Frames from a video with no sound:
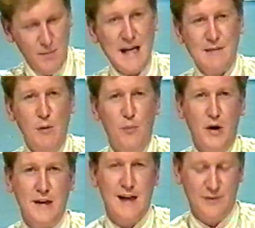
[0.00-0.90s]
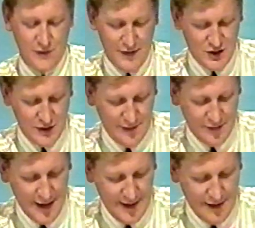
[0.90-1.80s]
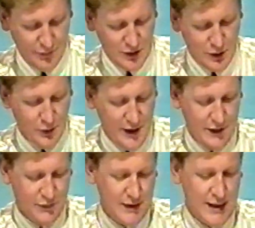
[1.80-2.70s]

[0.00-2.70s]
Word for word: Maximum points after a fashion there for Kenny Everett. Gloria Hunniford,